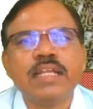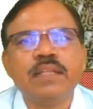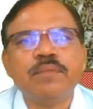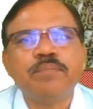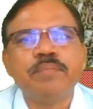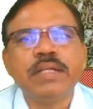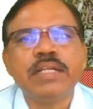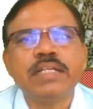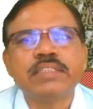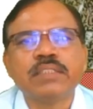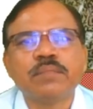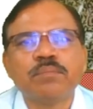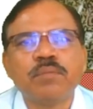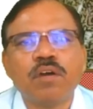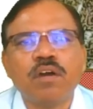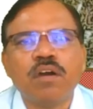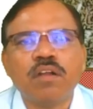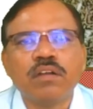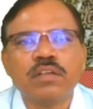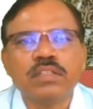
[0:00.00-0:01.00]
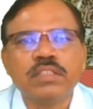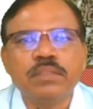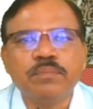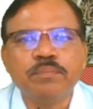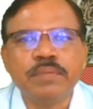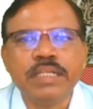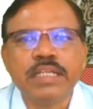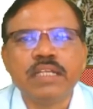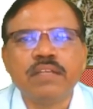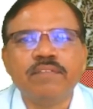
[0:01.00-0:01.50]
depends upon the
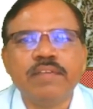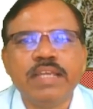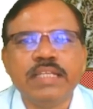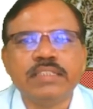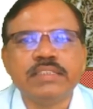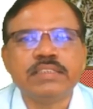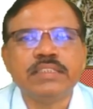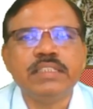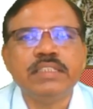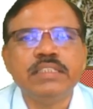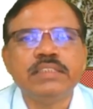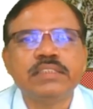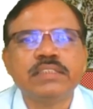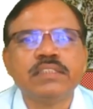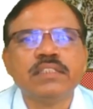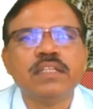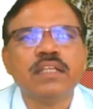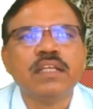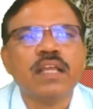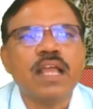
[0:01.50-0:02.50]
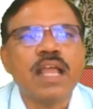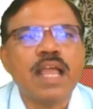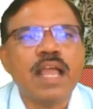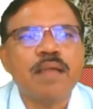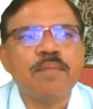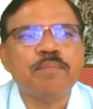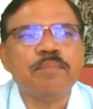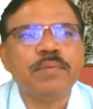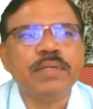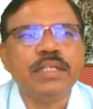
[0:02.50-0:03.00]
frequencies,
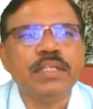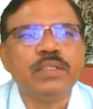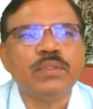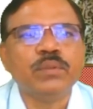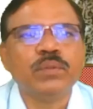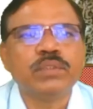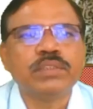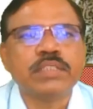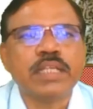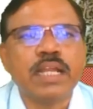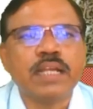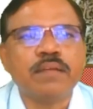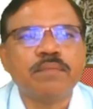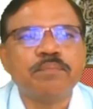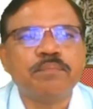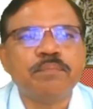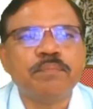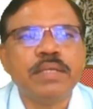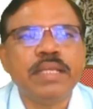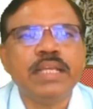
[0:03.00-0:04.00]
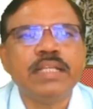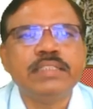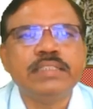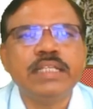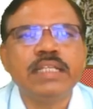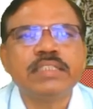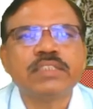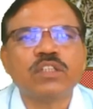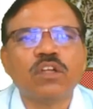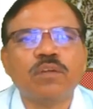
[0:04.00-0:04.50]
amplitudes and
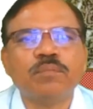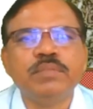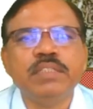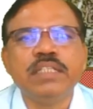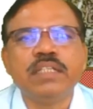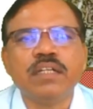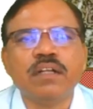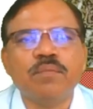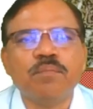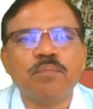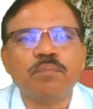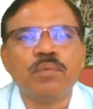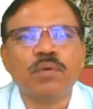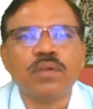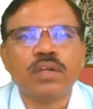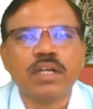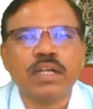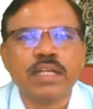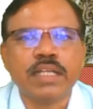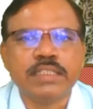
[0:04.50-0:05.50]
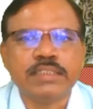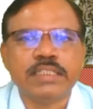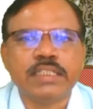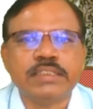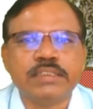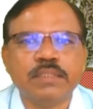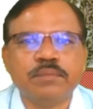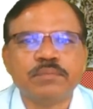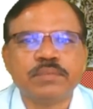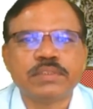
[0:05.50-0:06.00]
phases of the component
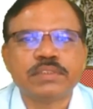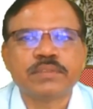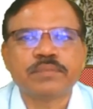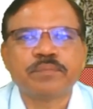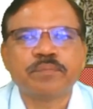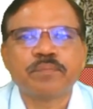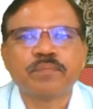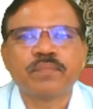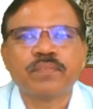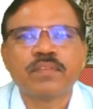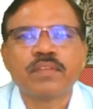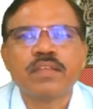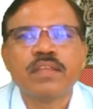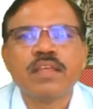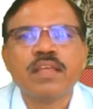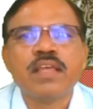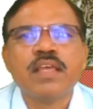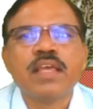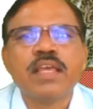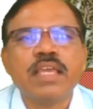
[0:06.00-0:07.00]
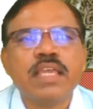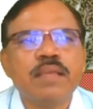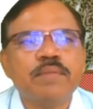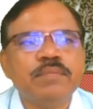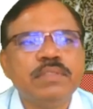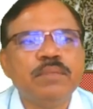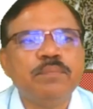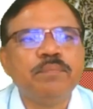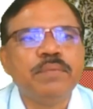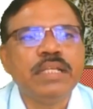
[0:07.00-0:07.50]
SHMs.
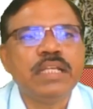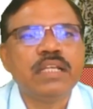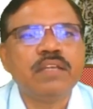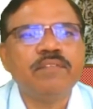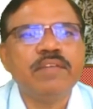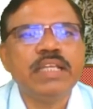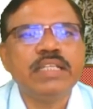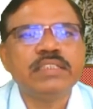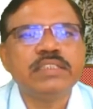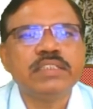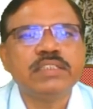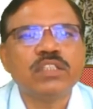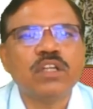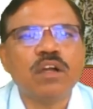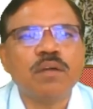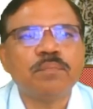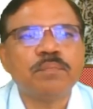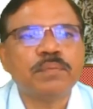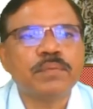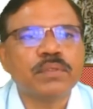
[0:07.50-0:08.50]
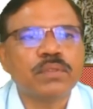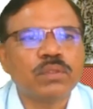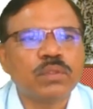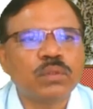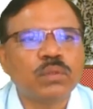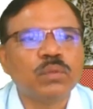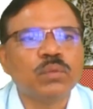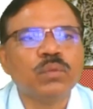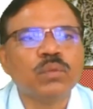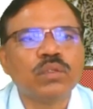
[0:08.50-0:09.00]
If the frequencies of
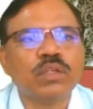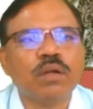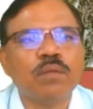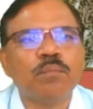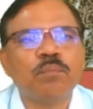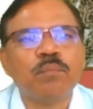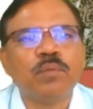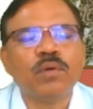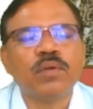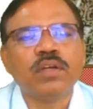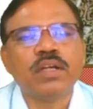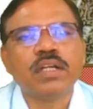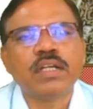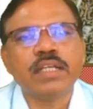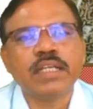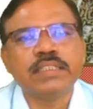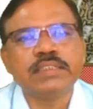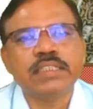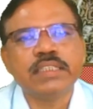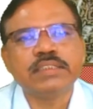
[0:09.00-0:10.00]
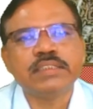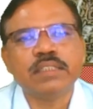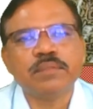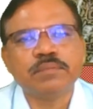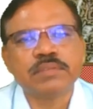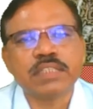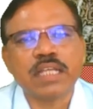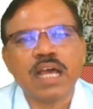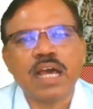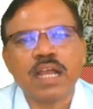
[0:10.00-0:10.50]
two component
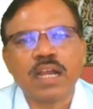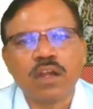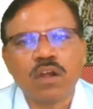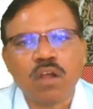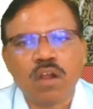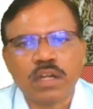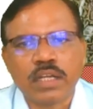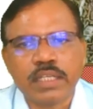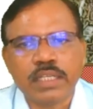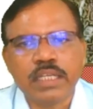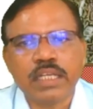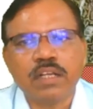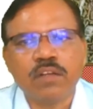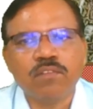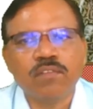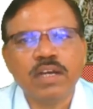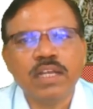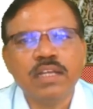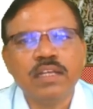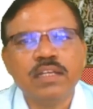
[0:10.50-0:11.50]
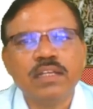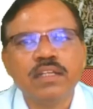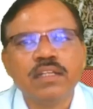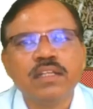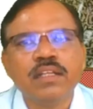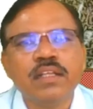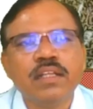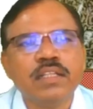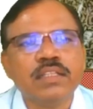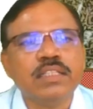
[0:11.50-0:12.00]
SHMs are not equal,
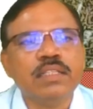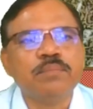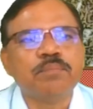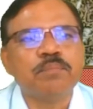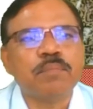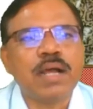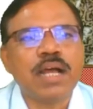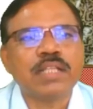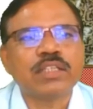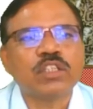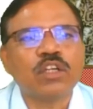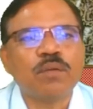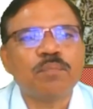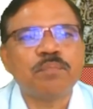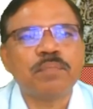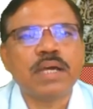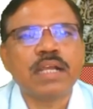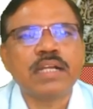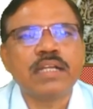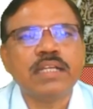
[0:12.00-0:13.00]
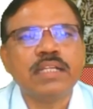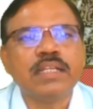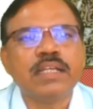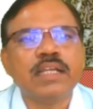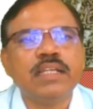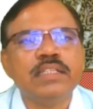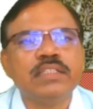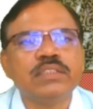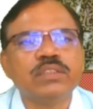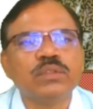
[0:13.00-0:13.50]
the path of
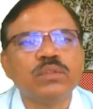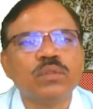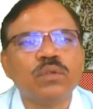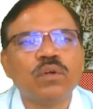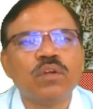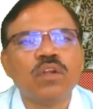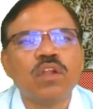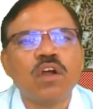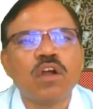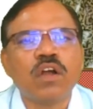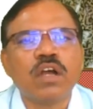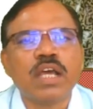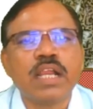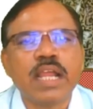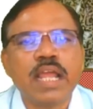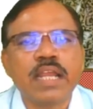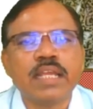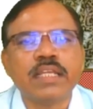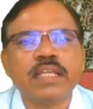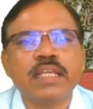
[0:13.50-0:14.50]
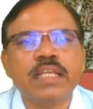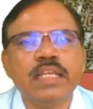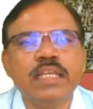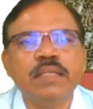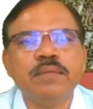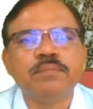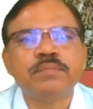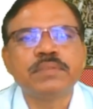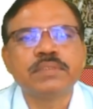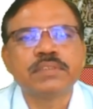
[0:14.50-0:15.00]
particle is no longer an
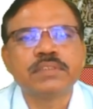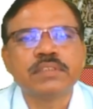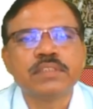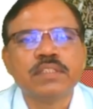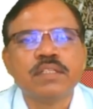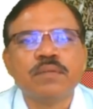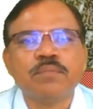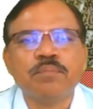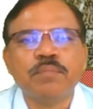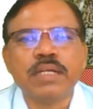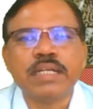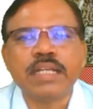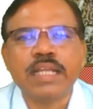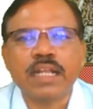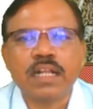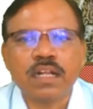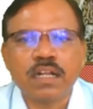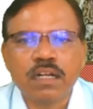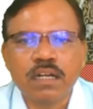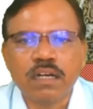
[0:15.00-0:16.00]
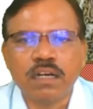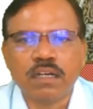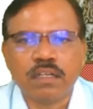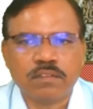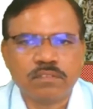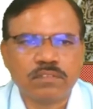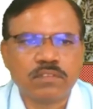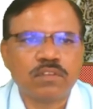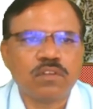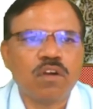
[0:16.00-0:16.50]
ellipse but a
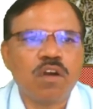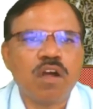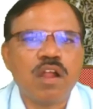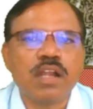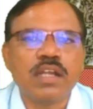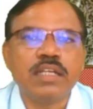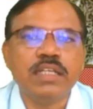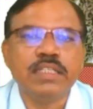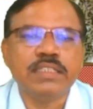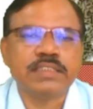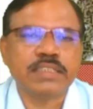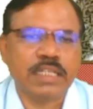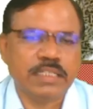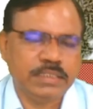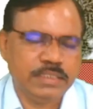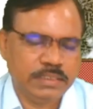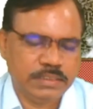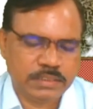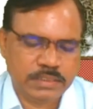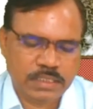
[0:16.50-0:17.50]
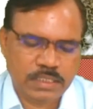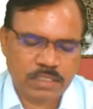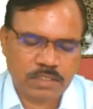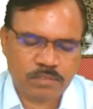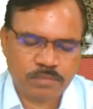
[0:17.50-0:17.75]
curve called Lissajous curve.